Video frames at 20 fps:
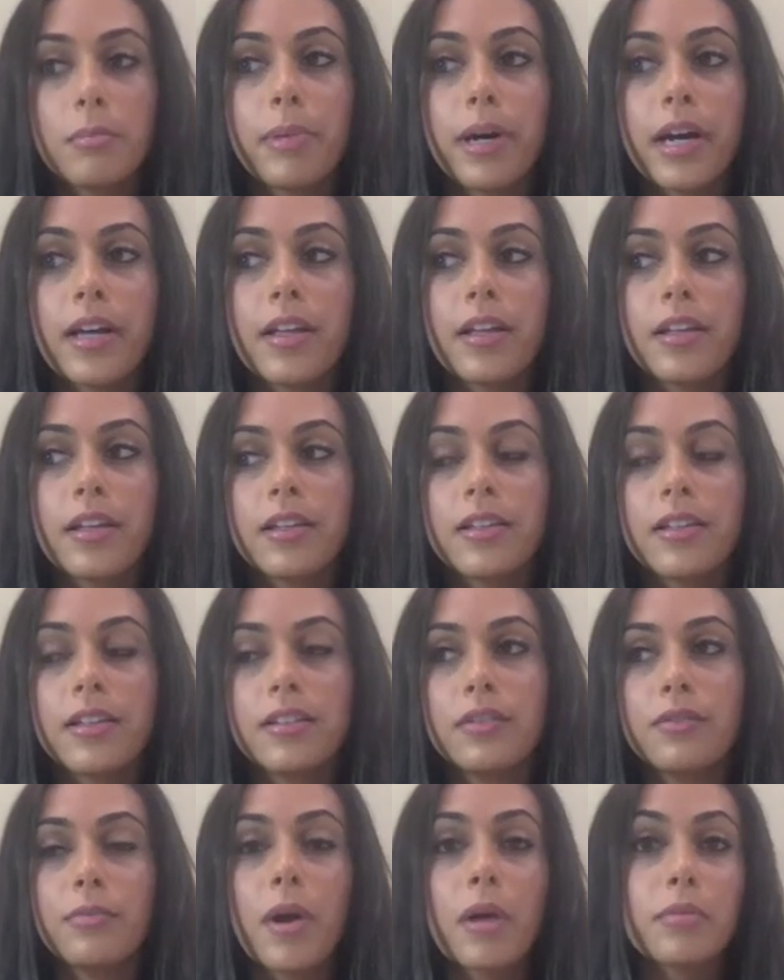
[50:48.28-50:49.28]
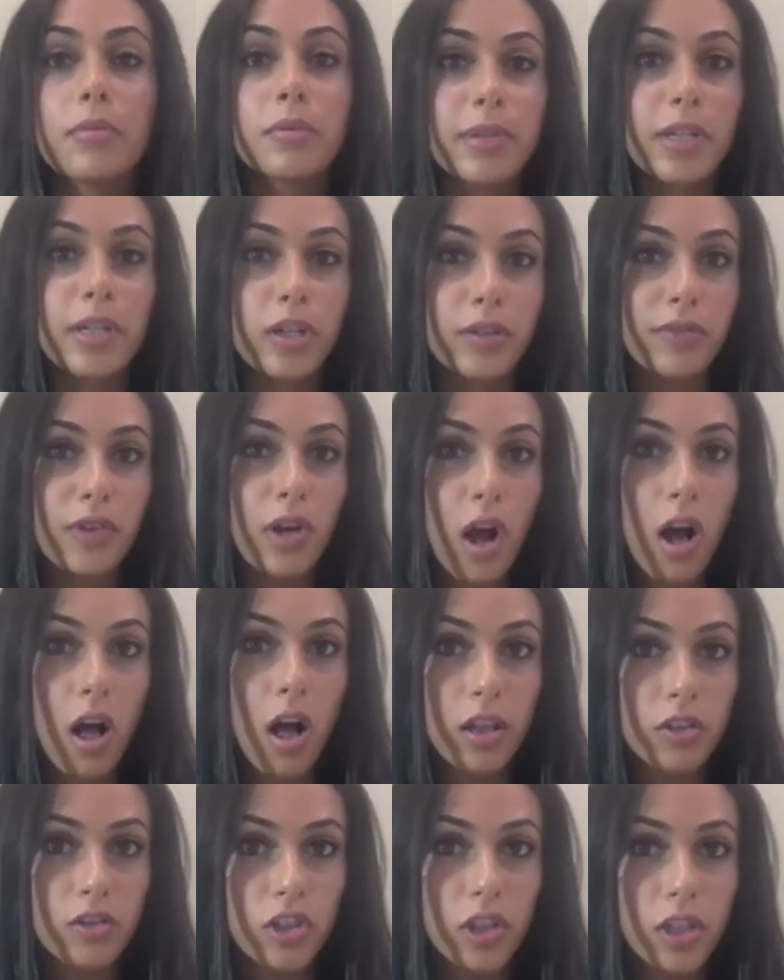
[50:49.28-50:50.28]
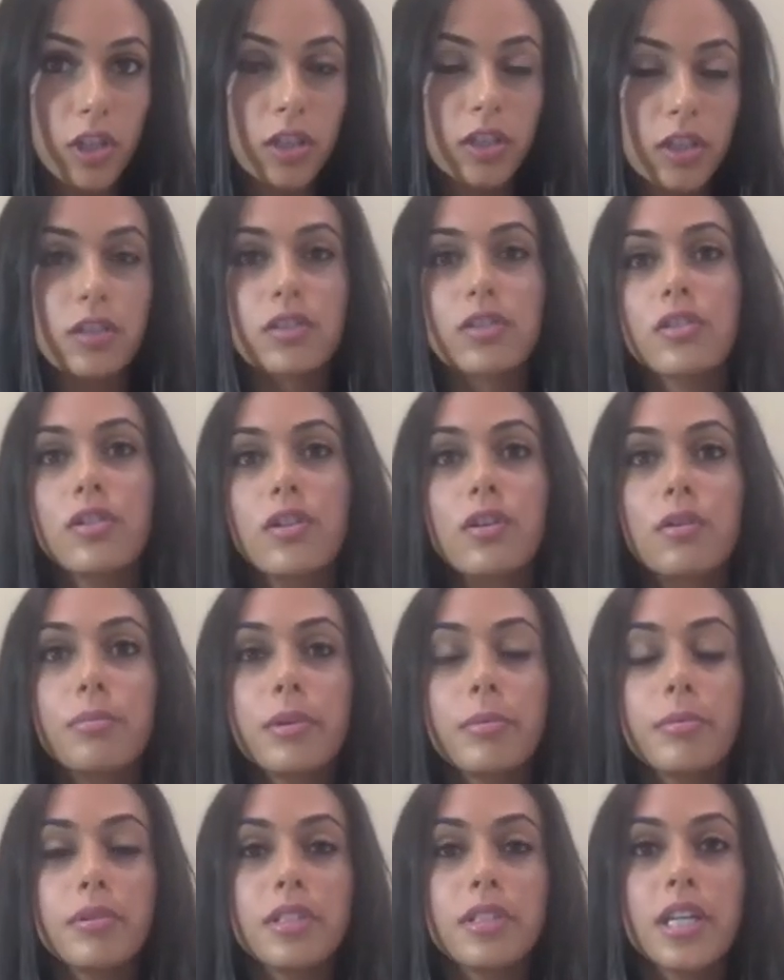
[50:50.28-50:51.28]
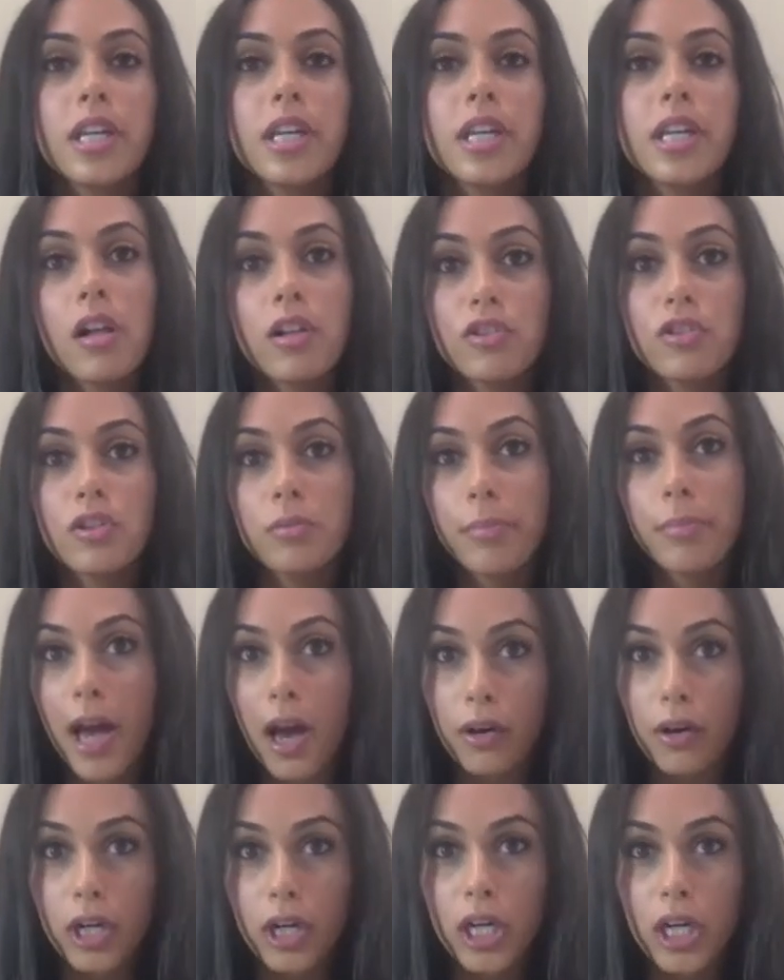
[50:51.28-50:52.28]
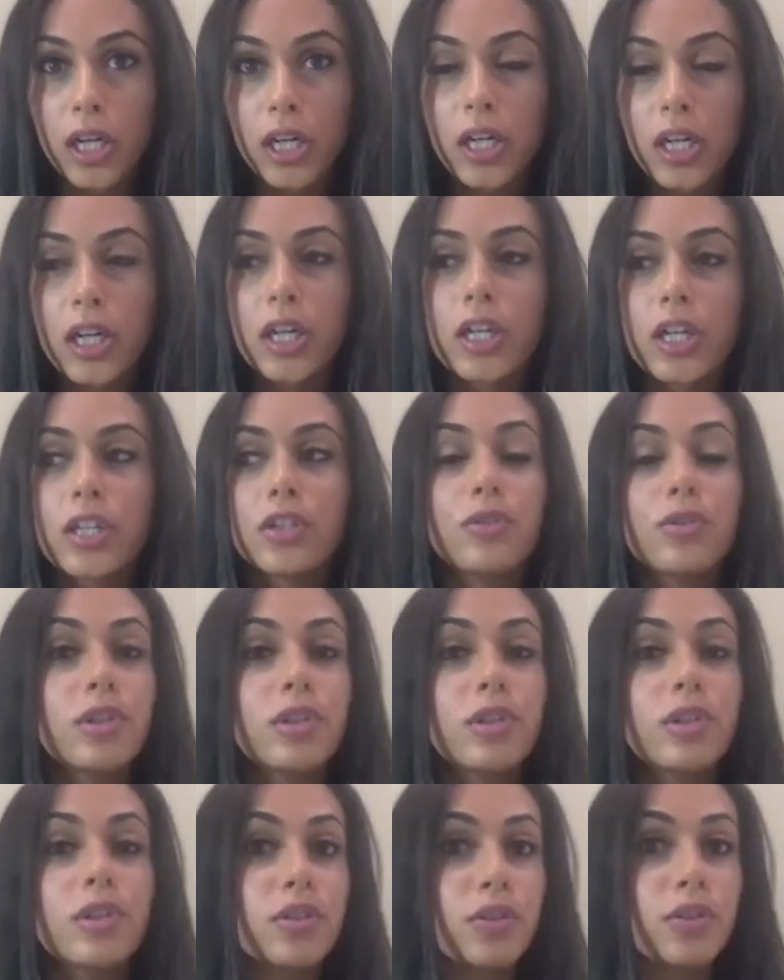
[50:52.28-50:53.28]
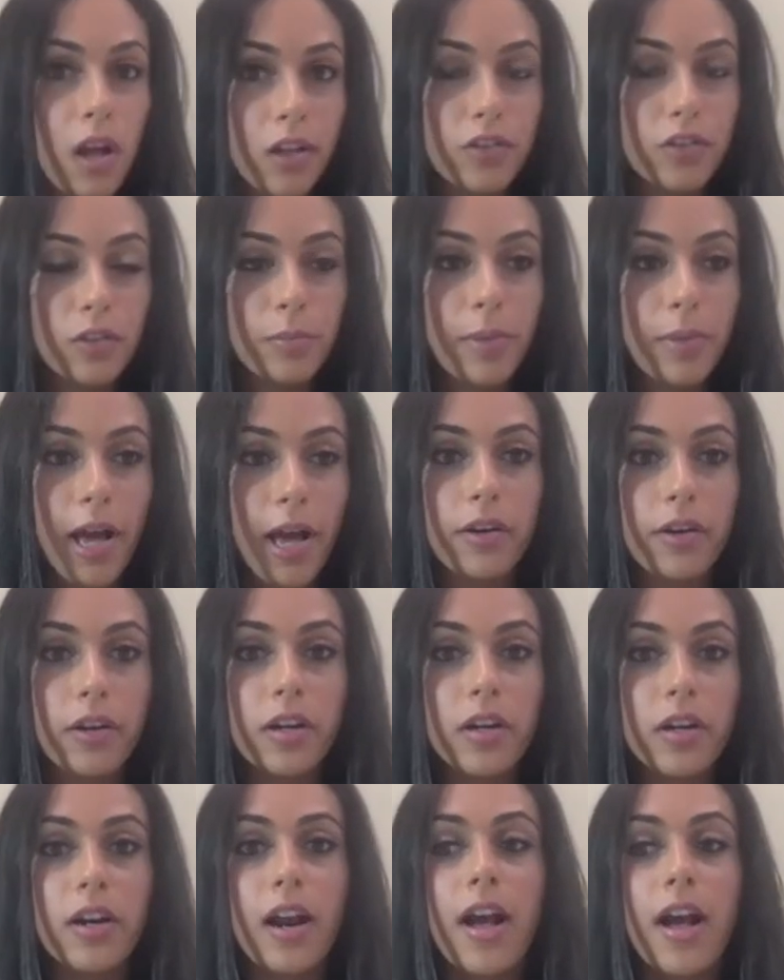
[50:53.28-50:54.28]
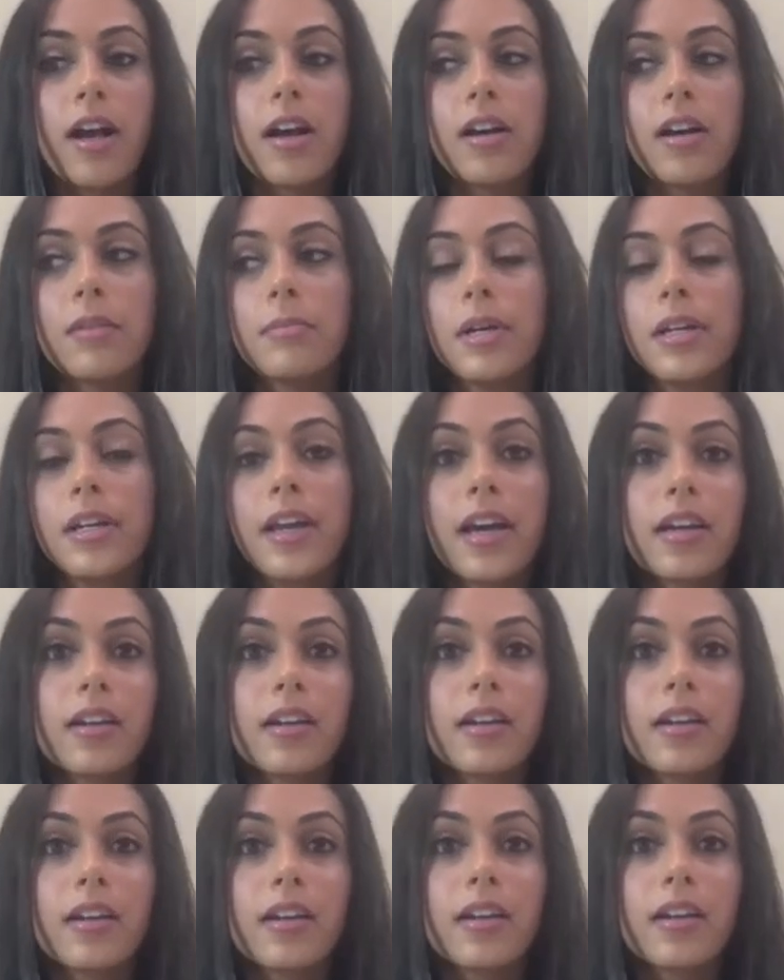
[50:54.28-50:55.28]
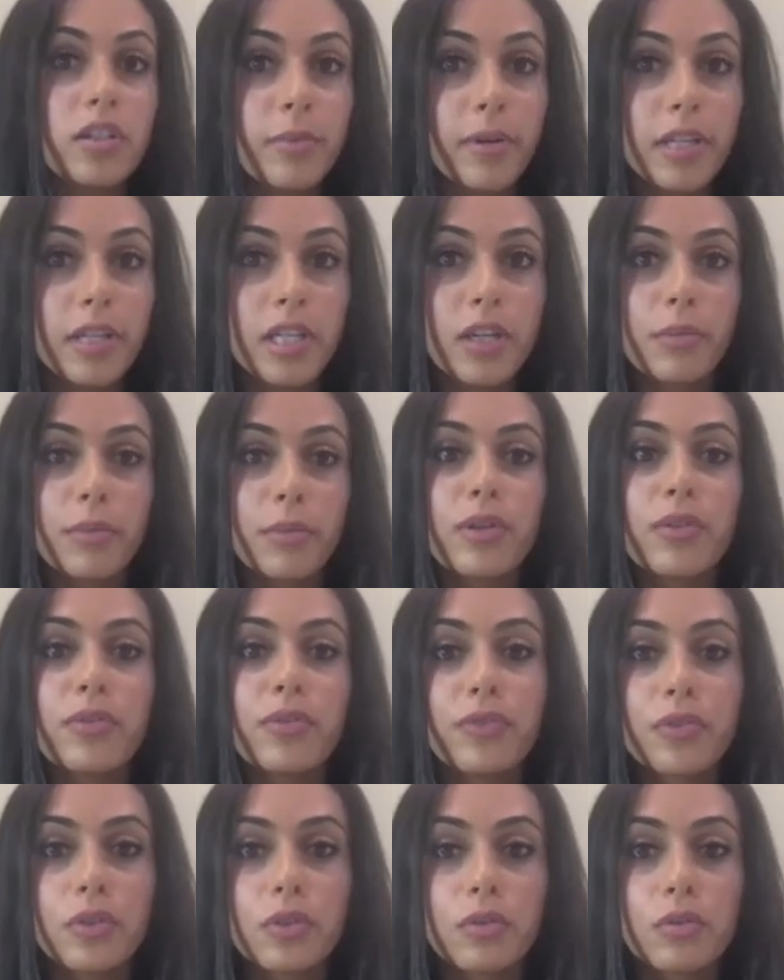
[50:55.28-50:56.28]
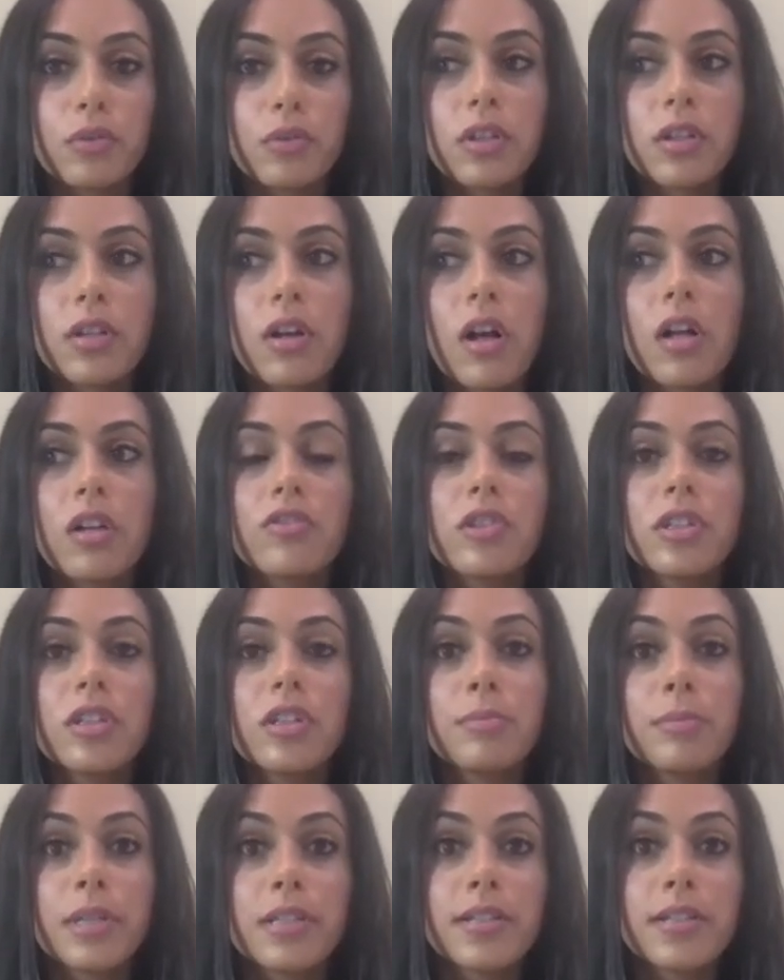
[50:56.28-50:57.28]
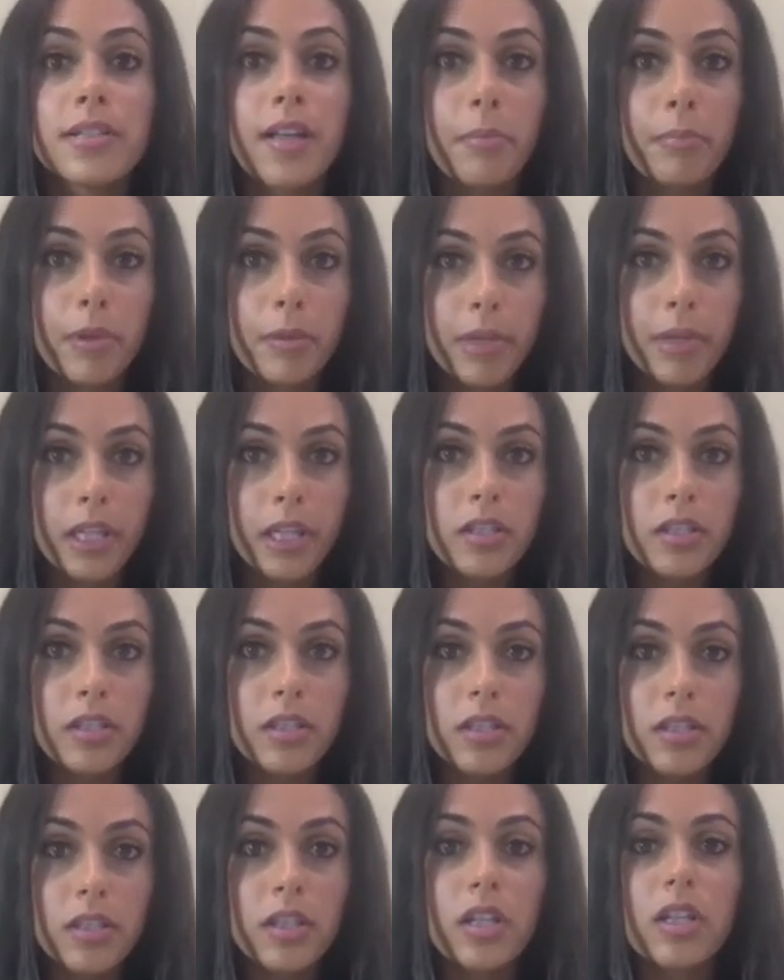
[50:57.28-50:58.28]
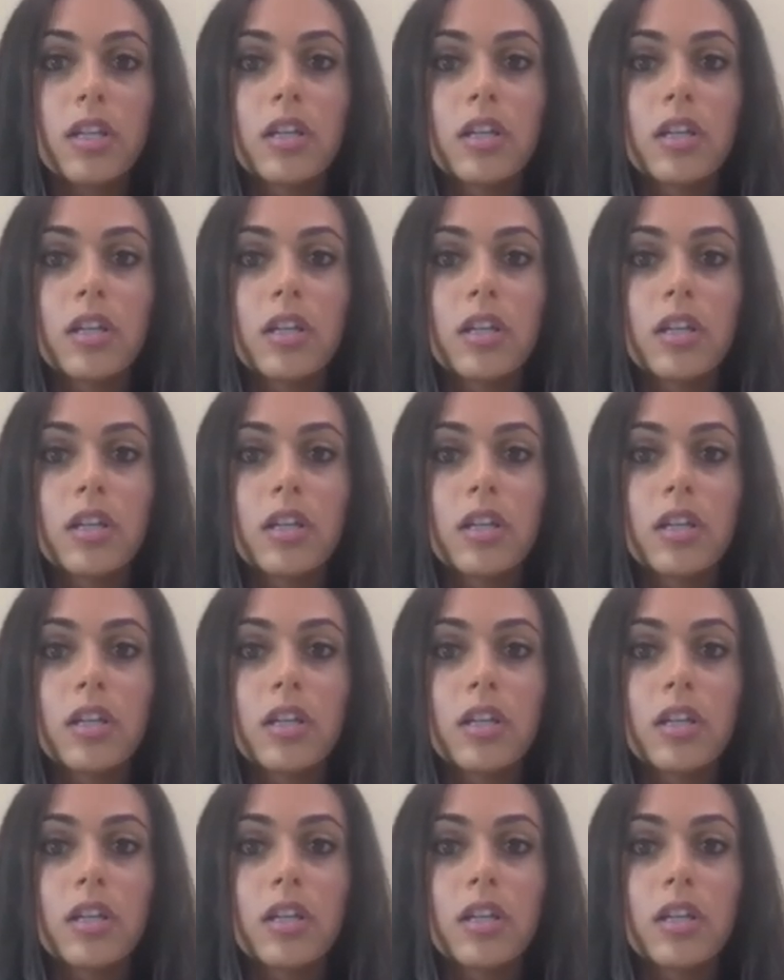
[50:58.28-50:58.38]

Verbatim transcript: but You've probably heard of collagen. So people take collagen powder. You can do collagen powder. Um, again, we talked about eating real food. Collagen can be a supplement